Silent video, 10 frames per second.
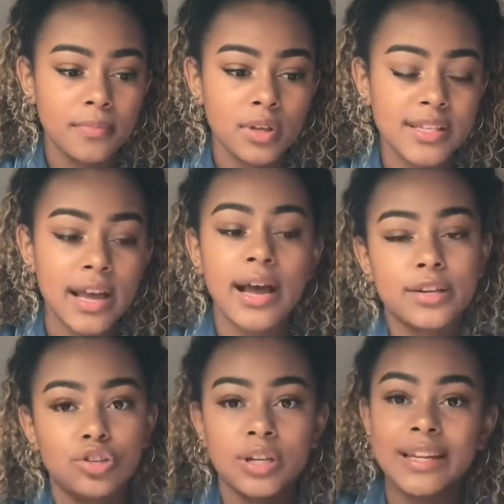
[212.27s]
say I had
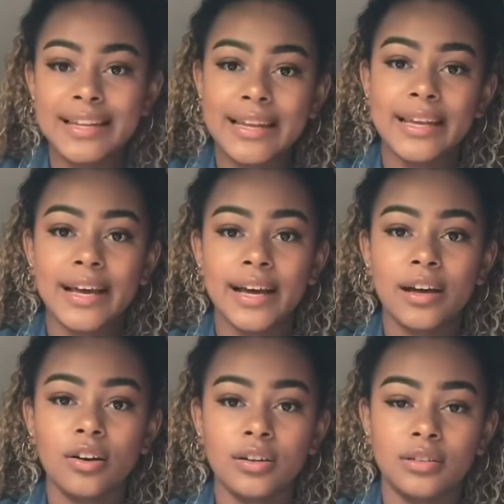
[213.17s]
to drink a litre,
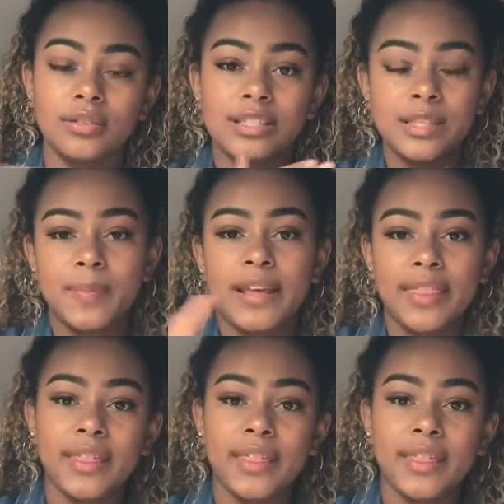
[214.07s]
I'd like split